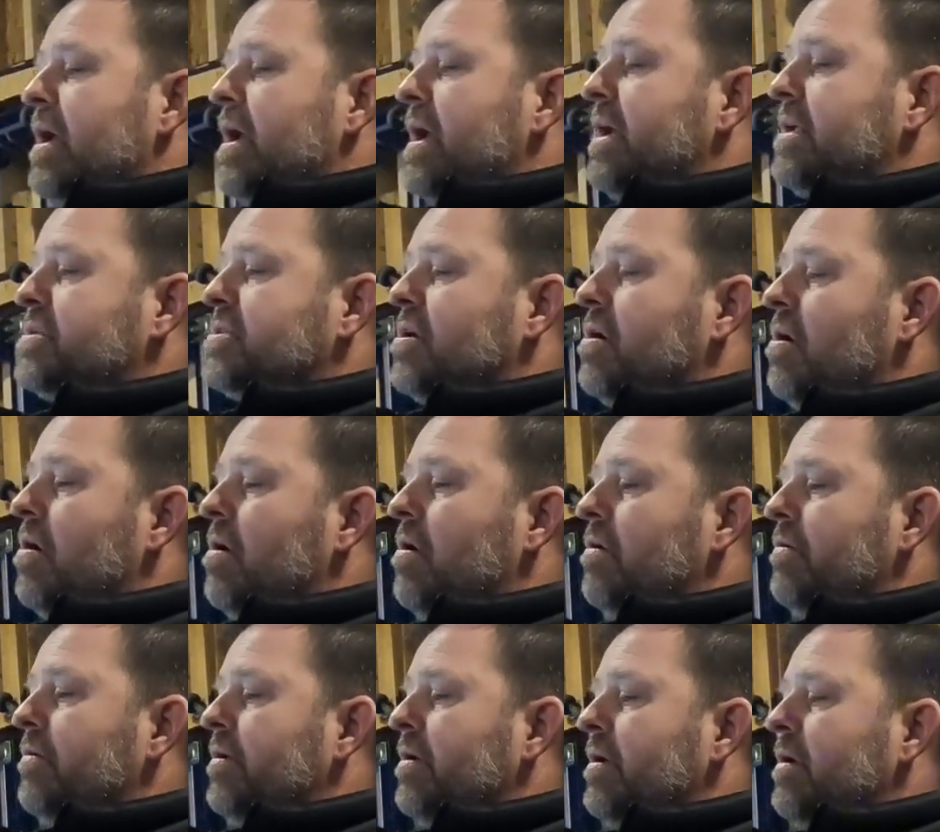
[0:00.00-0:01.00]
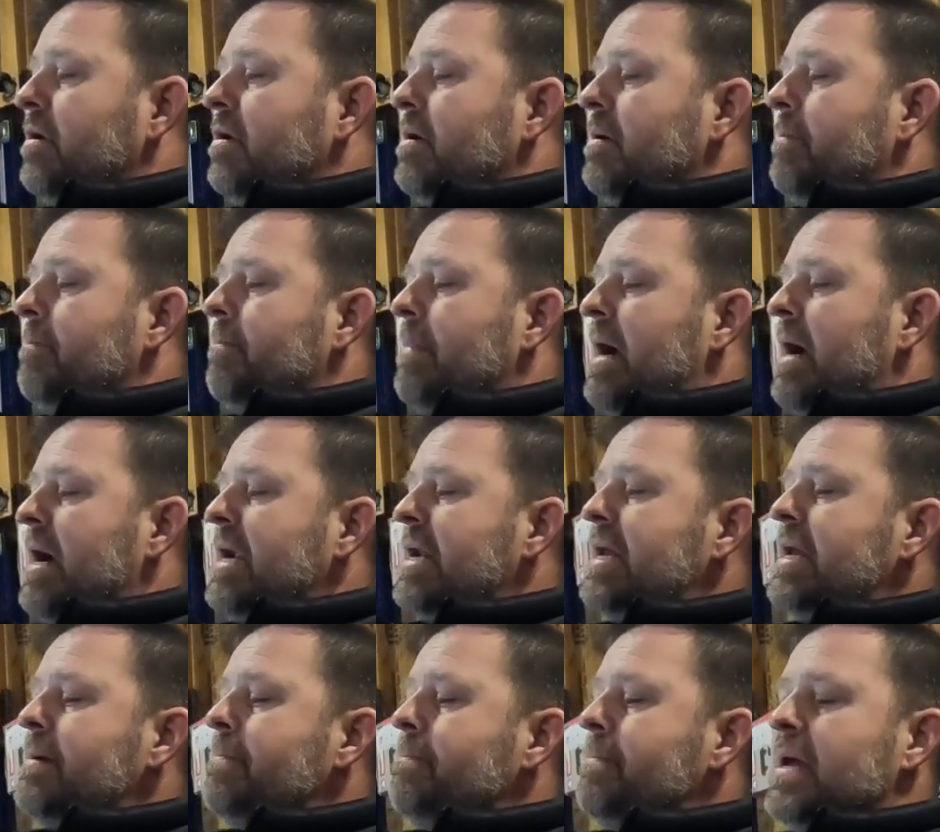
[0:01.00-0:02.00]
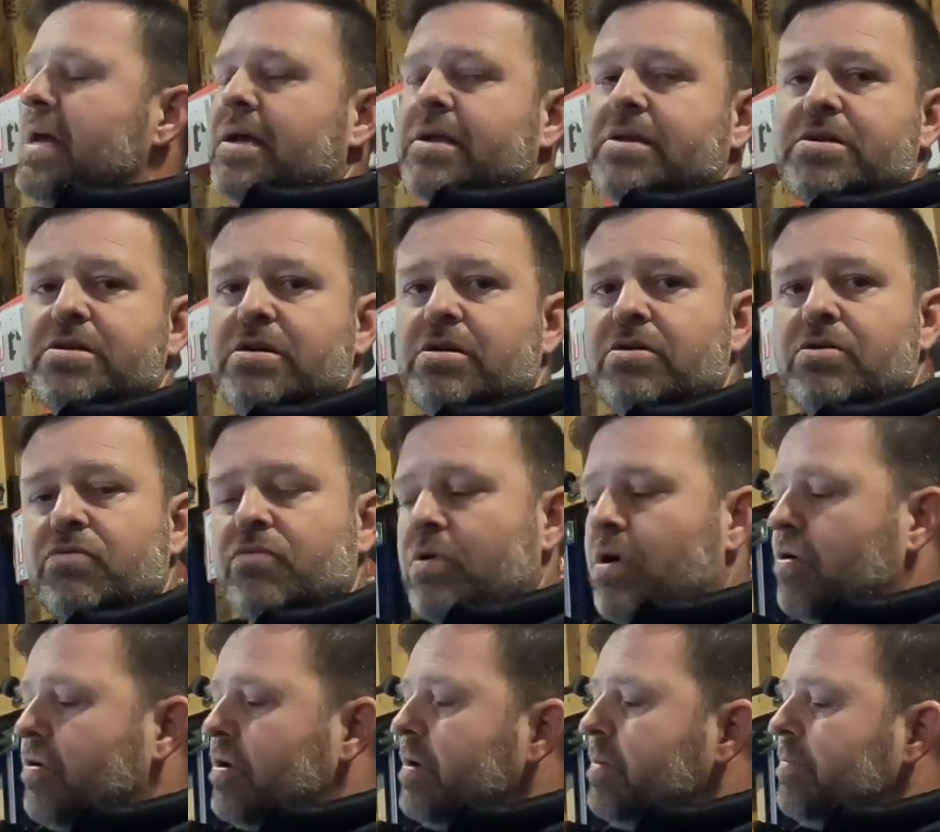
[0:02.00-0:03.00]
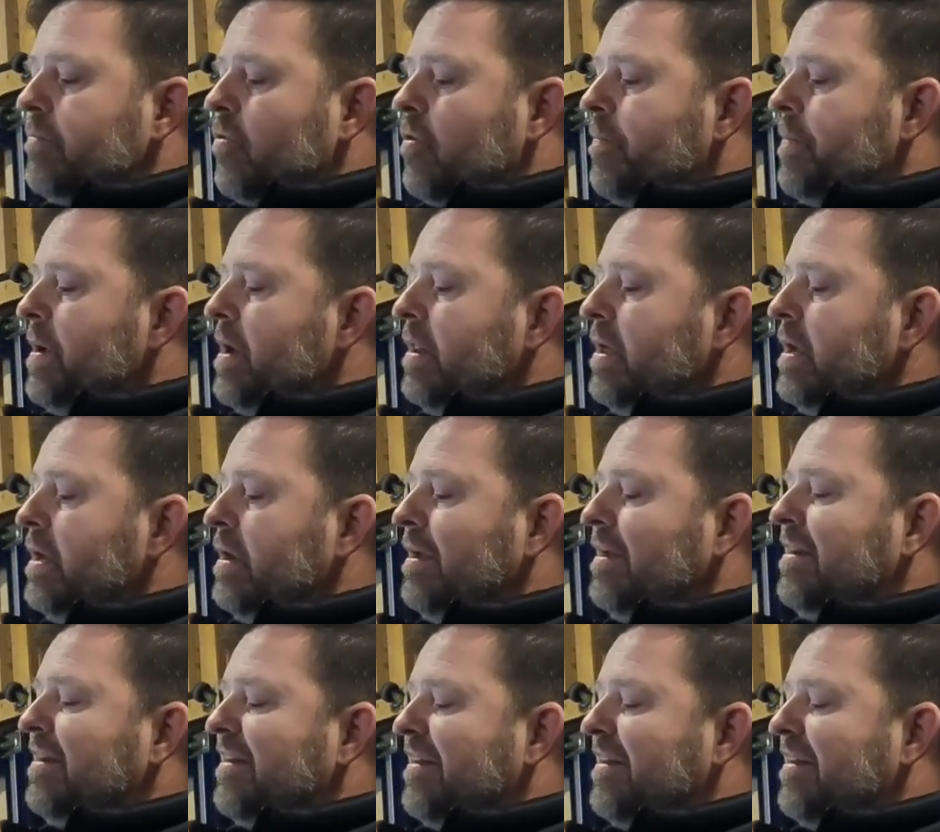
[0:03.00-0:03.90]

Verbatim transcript: It's called Mighty Mint Rodent Repellent,